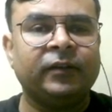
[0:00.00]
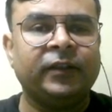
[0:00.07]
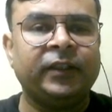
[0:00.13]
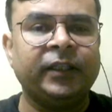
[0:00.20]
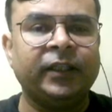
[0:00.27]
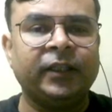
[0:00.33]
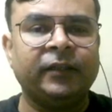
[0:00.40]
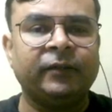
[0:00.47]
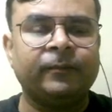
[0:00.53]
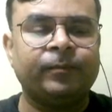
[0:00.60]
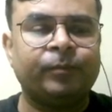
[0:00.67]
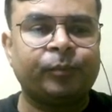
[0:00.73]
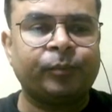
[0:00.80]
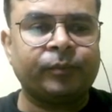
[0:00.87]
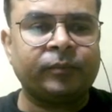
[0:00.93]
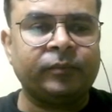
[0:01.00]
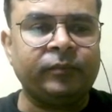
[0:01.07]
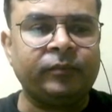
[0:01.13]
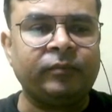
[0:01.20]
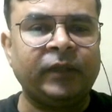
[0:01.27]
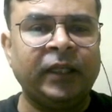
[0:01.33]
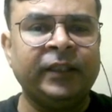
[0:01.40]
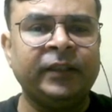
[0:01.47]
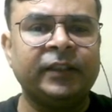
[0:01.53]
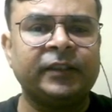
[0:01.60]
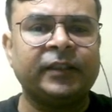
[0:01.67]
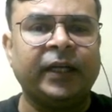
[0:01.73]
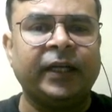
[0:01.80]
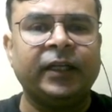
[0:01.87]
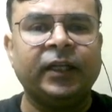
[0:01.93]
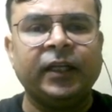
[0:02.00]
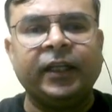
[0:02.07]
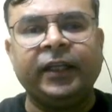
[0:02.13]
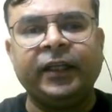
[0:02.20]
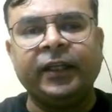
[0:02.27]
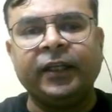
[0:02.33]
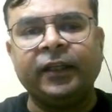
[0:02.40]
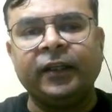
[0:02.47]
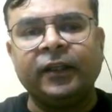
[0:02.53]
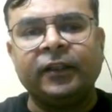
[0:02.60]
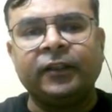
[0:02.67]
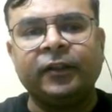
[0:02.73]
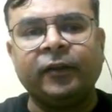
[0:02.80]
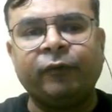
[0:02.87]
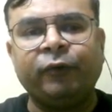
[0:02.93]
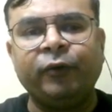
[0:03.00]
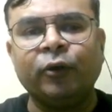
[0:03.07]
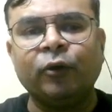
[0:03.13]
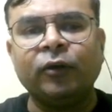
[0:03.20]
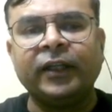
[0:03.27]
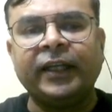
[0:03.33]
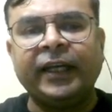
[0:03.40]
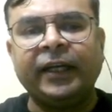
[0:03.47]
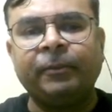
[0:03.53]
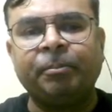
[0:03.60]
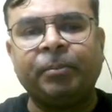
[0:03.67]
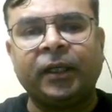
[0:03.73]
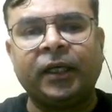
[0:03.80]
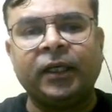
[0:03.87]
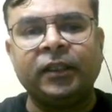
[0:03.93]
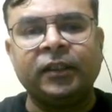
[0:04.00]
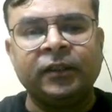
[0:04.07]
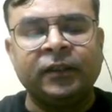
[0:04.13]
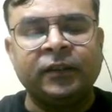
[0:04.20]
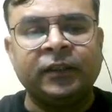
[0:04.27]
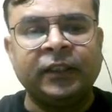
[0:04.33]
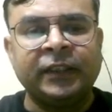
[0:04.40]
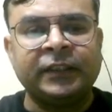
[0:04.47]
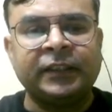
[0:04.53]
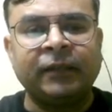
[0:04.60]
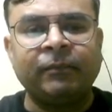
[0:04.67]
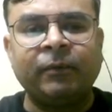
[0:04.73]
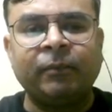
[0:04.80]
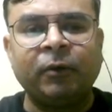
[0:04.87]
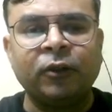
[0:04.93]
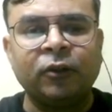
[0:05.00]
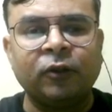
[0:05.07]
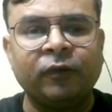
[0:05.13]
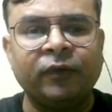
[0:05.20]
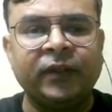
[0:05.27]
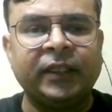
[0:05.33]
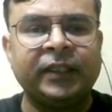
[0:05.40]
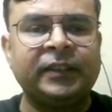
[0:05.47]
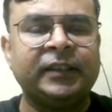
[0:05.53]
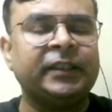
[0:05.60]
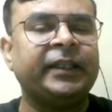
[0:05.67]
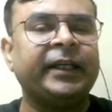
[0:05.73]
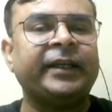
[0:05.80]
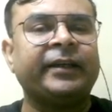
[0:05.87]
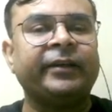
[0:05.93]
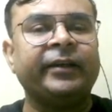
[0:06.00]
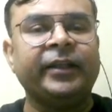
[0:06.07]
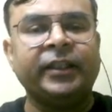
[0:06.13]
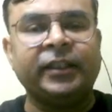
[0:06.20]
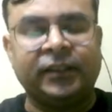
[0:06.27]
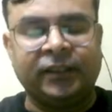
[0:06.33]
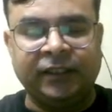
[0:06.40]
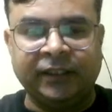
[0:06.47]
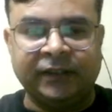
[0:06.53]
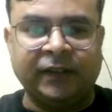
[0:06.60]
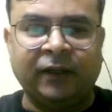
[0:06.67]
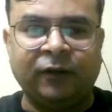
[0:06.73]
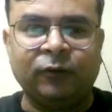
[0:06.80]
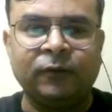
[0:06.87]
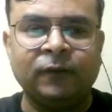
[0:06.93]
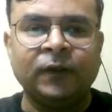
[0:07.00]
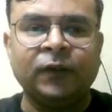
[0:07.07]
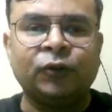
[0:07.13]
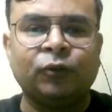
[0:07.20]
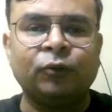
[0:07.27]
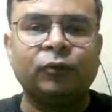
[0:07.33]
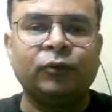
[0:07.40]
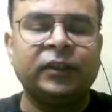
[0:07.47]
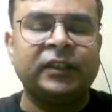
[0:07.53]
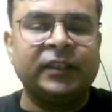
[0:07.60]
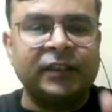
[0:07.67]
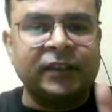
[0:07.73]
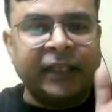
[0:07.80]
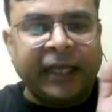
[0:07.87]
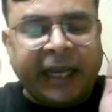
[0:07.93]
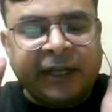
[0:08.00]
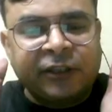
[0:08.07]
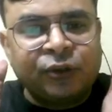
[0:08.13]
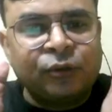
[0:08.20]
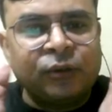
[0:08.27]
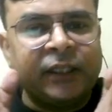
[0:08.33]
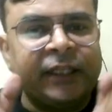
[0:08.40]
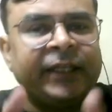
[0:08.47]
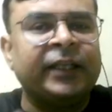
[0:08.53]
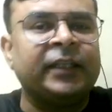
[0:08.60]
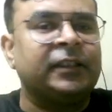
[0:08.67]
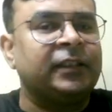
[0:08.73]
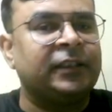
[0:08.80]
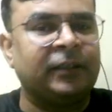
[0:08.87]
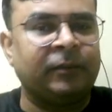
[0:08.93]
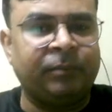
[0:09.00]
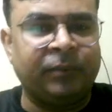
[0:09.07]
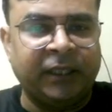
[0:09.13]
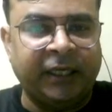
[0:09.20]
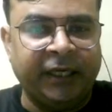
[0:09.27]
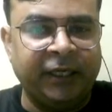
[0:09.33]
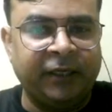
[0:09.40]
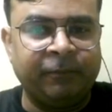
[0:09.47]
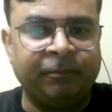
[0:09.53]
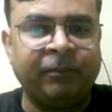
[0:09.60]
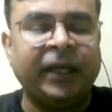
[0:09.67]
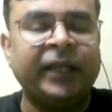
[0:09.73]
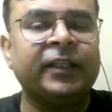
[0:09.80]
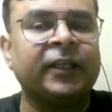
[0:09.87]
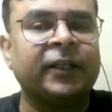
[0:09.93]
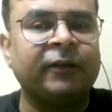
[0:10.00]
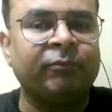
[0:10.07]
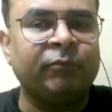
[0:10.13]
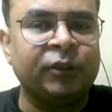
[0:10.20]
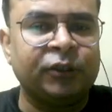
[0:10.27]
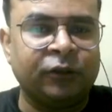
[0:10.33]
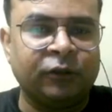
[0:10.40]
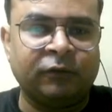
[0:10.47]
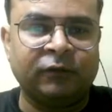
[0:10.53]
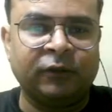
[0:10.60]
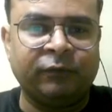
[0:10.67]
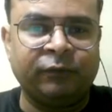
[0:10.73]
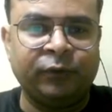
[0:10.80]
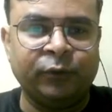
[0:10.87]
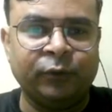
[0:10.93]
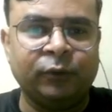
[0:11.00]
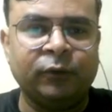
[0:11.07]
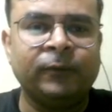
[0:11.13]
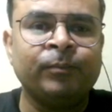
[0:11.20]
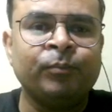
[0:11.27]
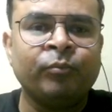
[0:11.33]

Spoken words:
here in this slide, here the fuel get burned, then some amount of energy get released, yes or no? So this is the actual energy supplied by the combustion of the fuel,